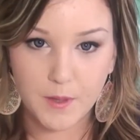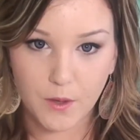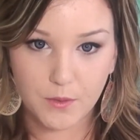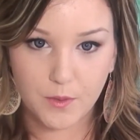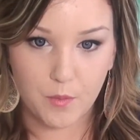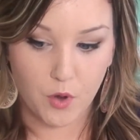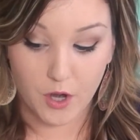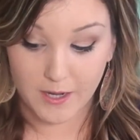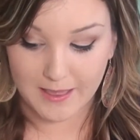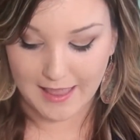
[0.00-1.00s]
about the
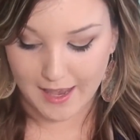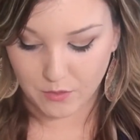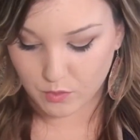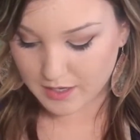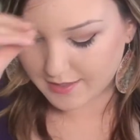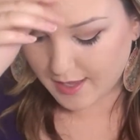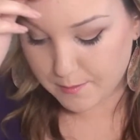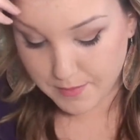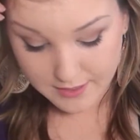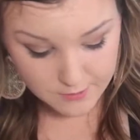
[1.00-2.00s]
product that was a
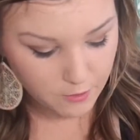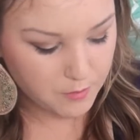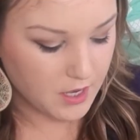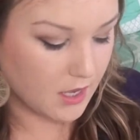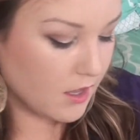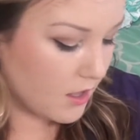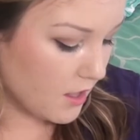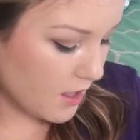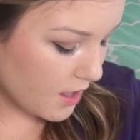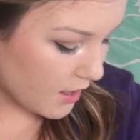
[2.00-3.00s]
miss for me,
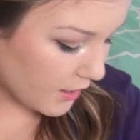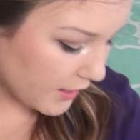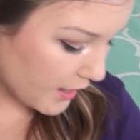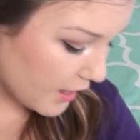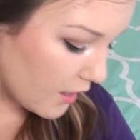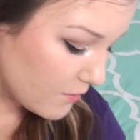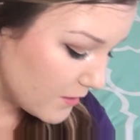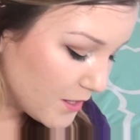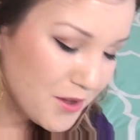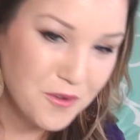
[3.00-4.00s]
I have
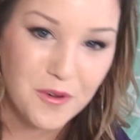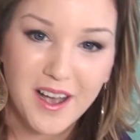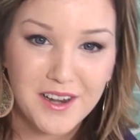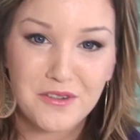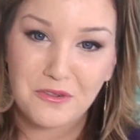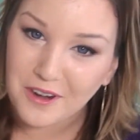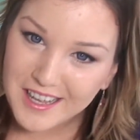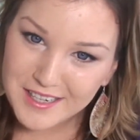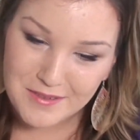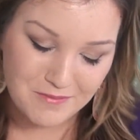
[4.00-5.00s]
one
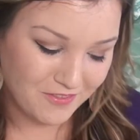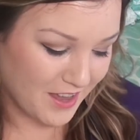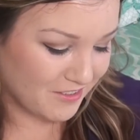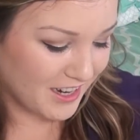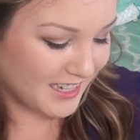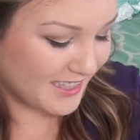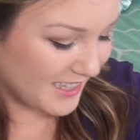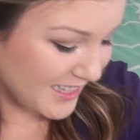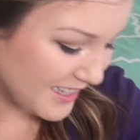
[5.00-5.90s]
random favorite,